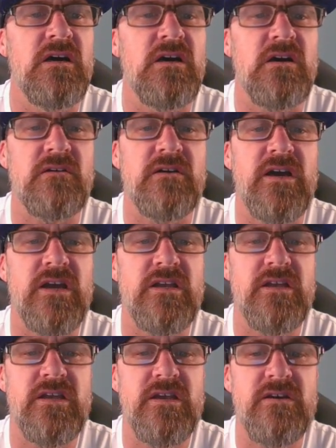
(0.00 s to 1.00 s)
All right,
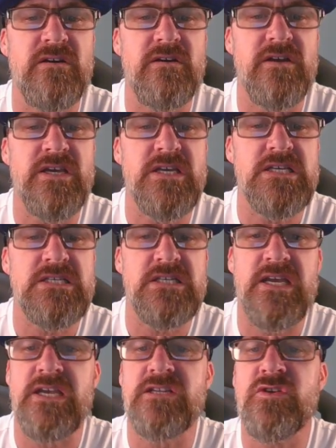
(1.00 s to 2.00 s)
here is
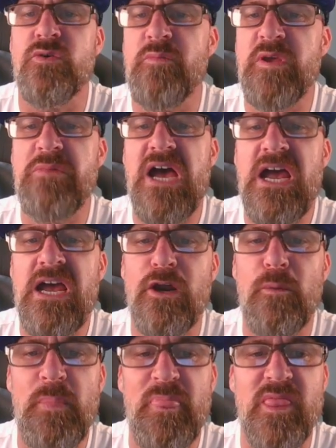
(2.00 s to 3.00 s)
a Tumi bag.
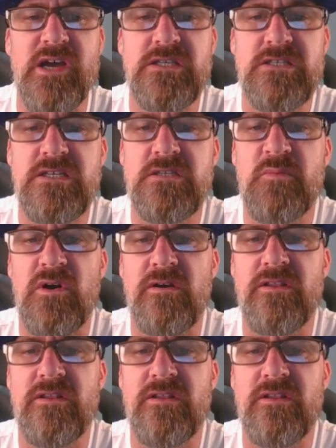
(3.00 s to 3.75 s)
This is probably